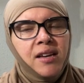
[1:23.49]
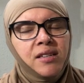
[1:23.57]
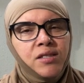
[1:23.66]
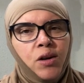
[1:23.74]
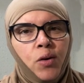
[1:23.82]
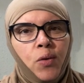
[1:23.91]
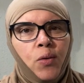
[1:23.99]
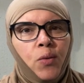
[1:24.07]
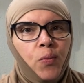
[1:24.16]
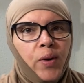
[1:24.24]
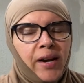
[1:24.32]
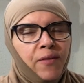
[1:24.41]
So
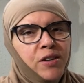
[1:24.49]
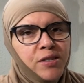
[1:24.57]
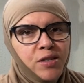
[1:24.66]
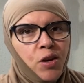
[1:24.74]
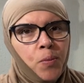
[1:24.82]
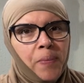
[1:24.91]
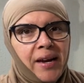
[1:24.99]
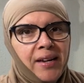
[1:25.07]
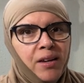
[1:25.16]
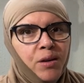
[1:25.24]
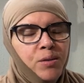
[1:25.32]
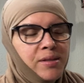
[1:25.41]
whatever soap I
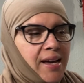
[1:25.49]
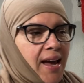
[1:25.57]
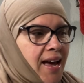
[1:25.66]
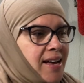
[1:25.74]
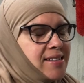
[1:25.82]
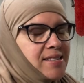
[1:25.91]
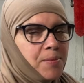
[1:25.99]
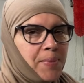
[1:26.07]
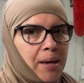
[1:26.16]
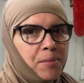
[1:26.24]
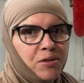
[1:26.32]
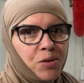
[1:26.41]
use, it has to
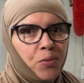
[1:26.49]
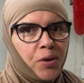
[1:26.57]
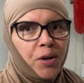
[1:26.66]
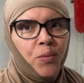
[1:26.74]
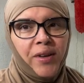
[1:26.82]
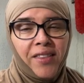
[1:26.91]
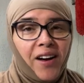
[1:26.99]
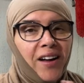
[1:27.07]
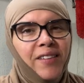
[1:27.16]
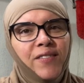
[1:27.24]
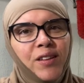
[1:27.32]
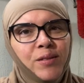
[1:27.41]
be able to work with
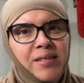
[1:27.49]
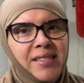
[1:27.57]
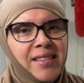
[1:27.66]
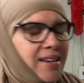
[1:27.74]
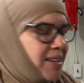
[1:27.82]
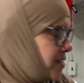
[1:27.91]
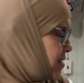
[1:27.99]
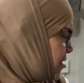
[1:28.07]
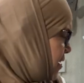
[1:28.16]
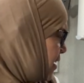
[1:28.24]
all of those things.